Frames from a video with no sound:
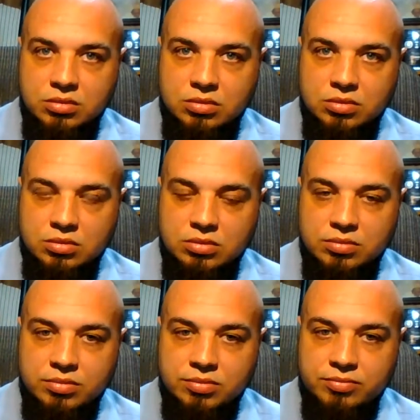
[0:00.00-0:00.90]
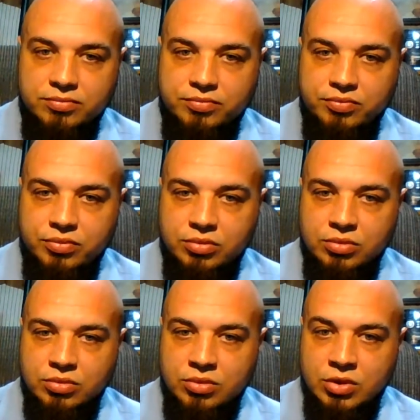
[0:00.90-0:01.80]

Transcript: (no one is talking)